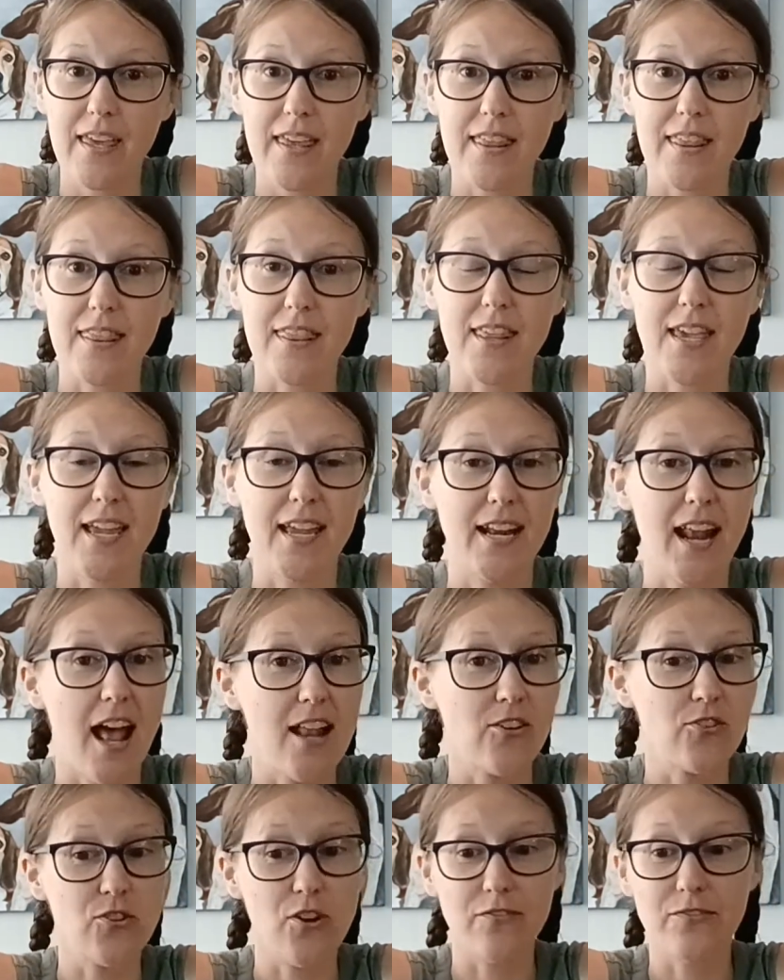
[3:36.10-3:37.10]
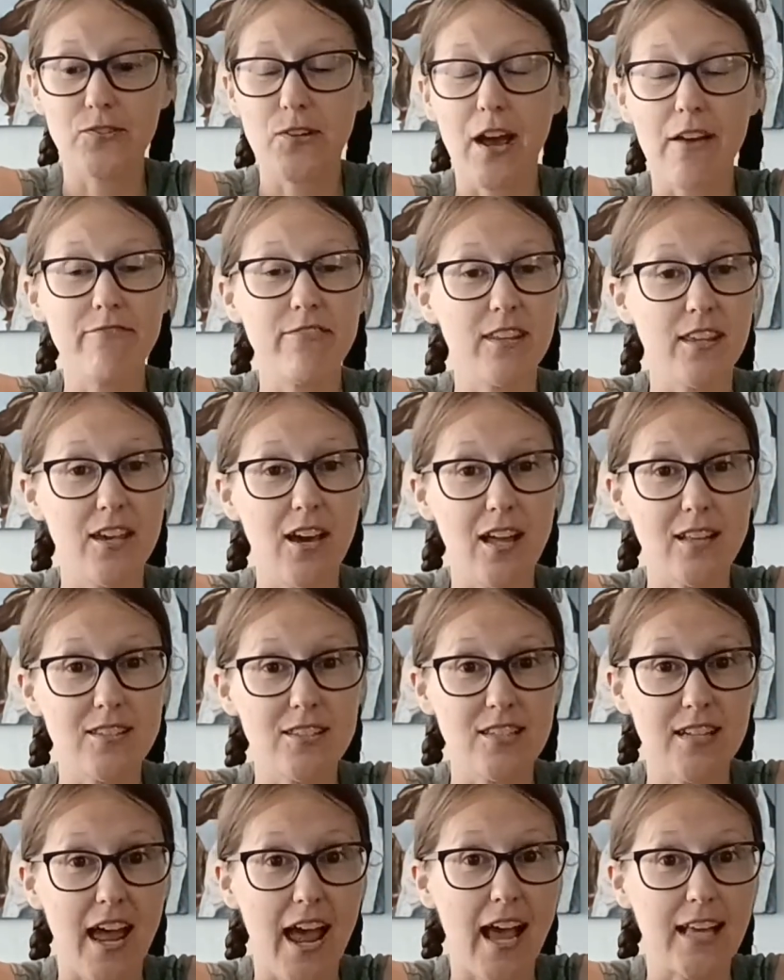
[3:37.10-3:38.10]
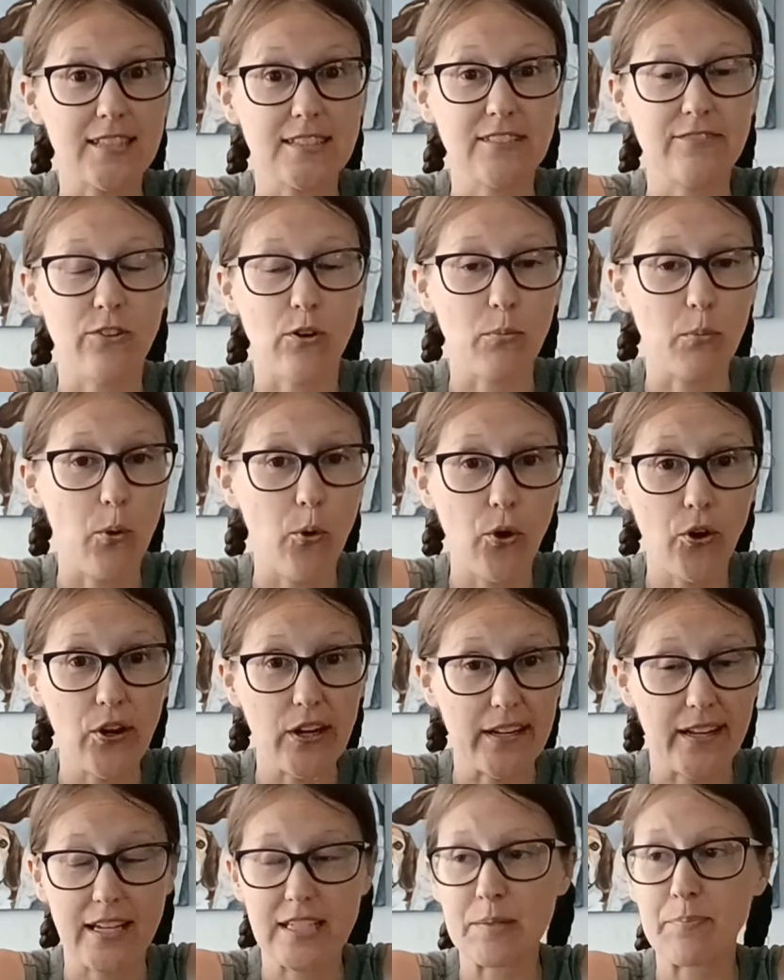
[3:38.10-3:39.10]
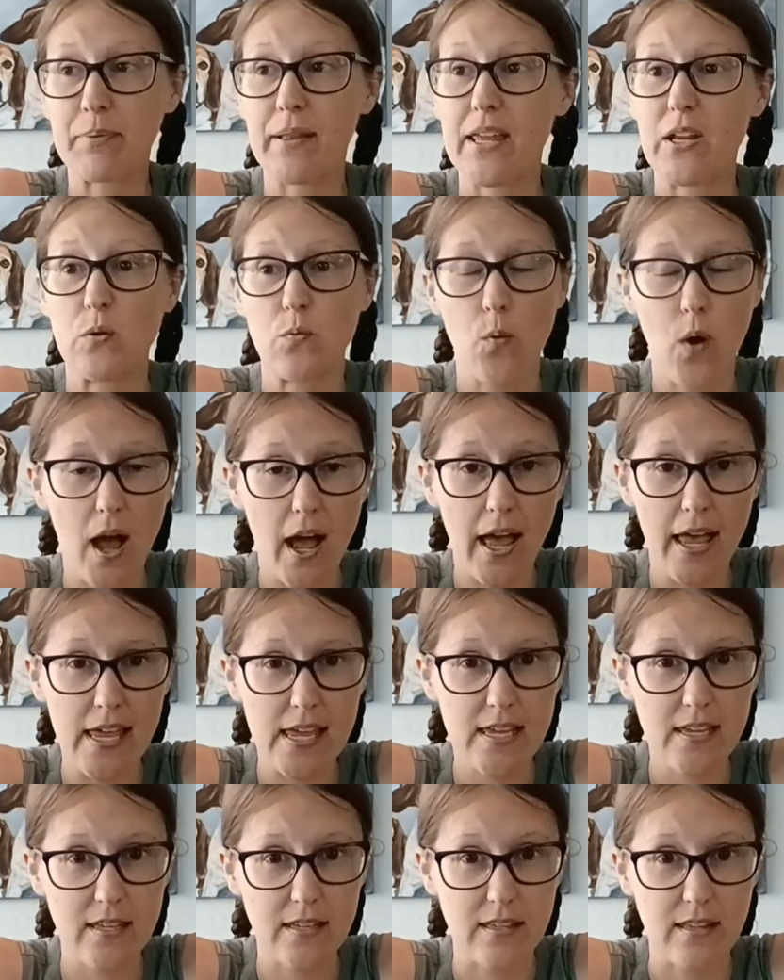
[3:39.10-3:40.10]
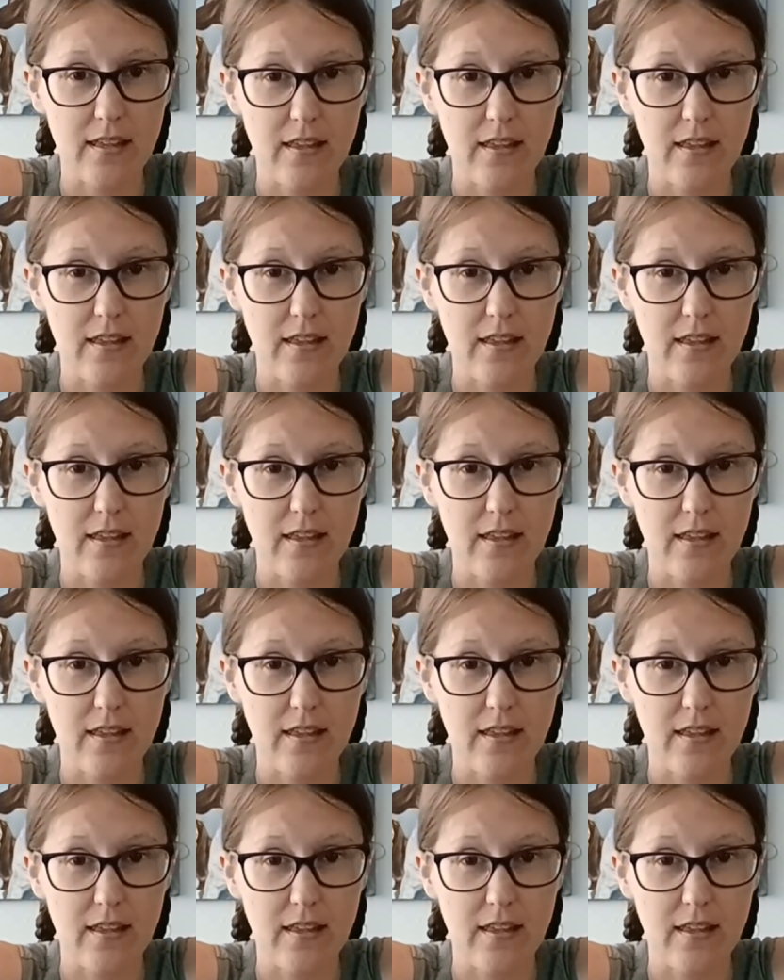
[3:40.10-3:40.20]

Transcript: Then I don't know if you have the guts to ask for more and explain why.